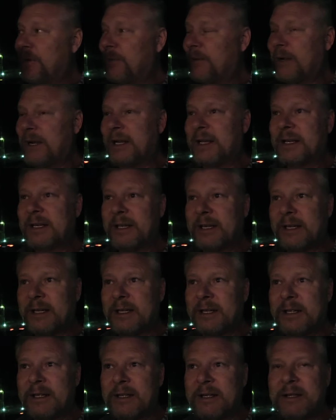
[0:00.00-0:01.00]
Right?
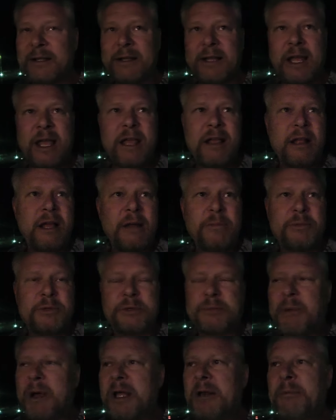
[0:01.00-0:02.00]
Hey, I'm
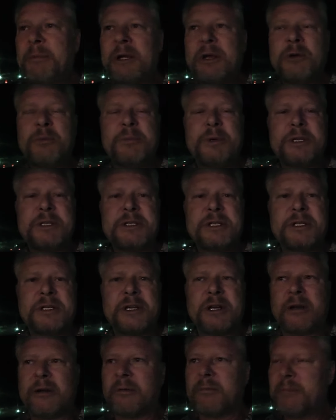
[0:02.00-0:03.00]
just minding my own business
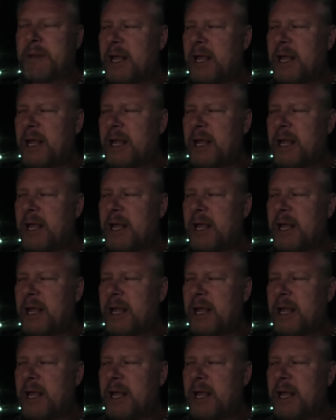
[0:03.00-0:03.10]
here.